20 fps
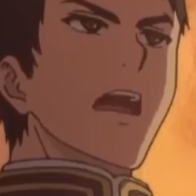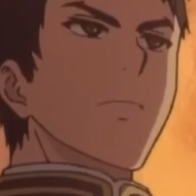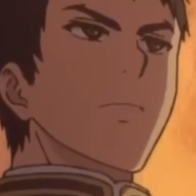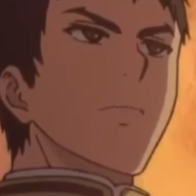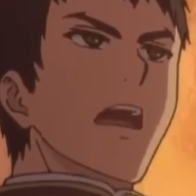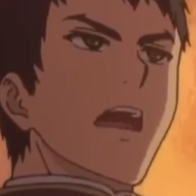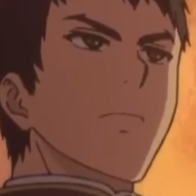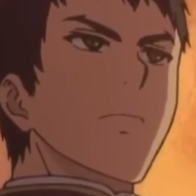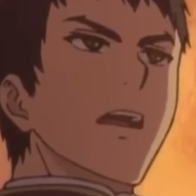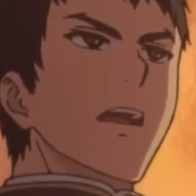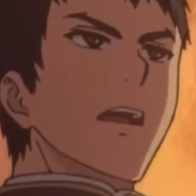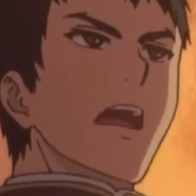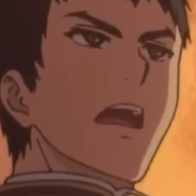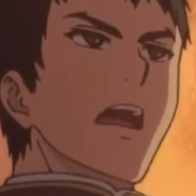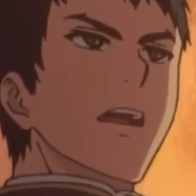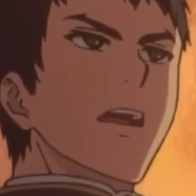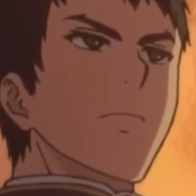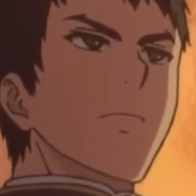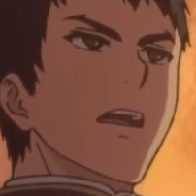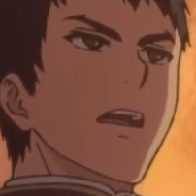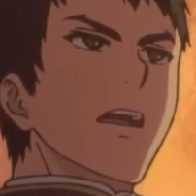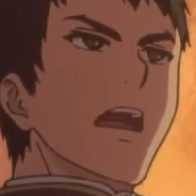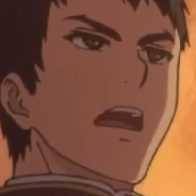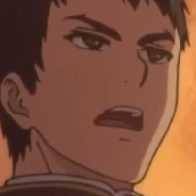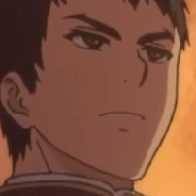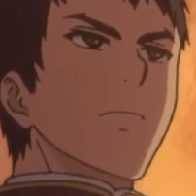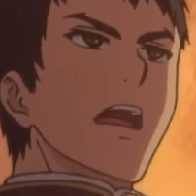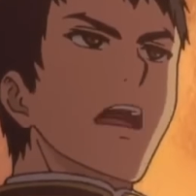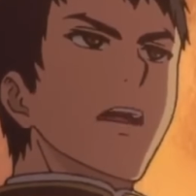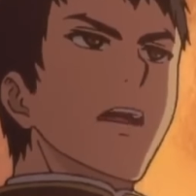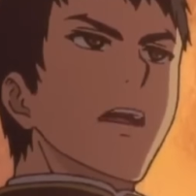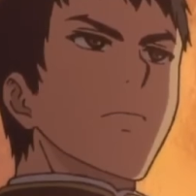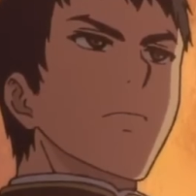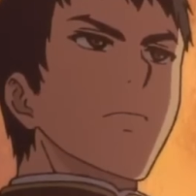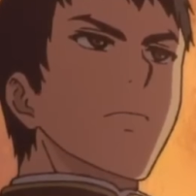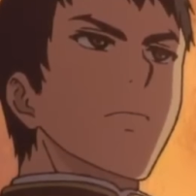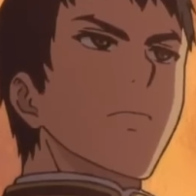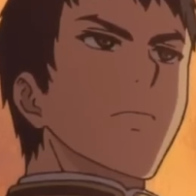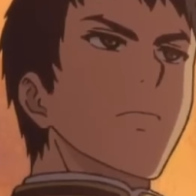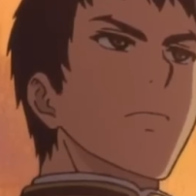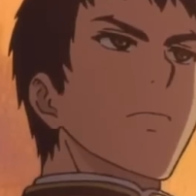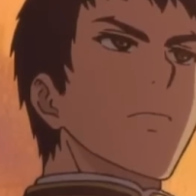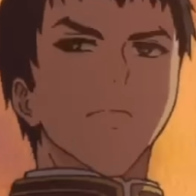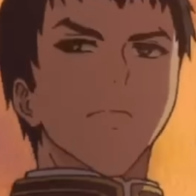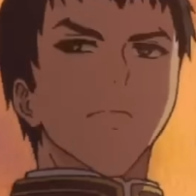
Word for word: so with these reinforcements, he is confident